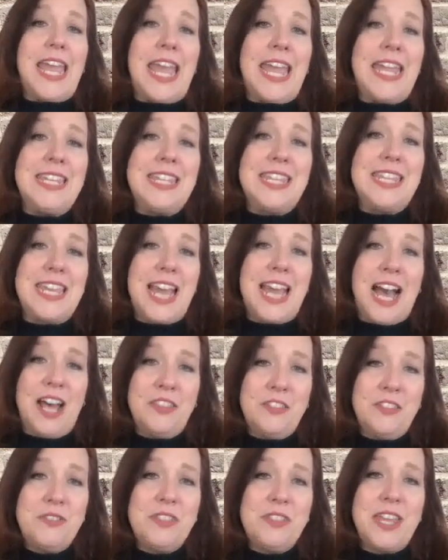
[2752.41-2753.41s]
And the
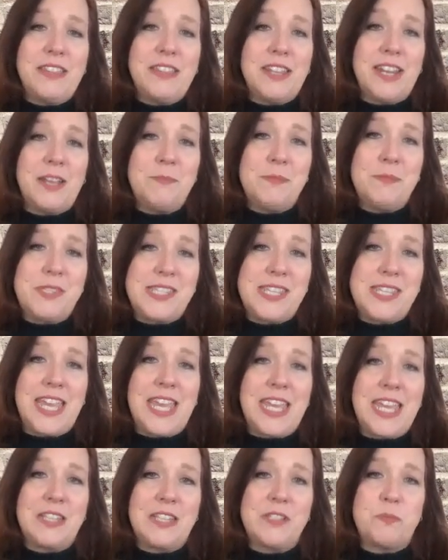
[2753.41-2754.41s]
other thing that I'm
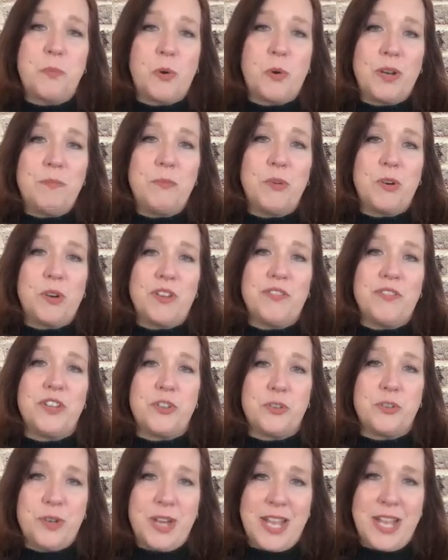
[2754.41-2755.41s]
seeing is more and more of a
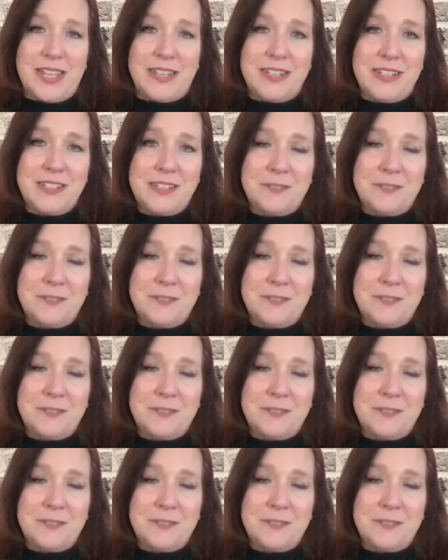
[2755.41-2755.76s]
trend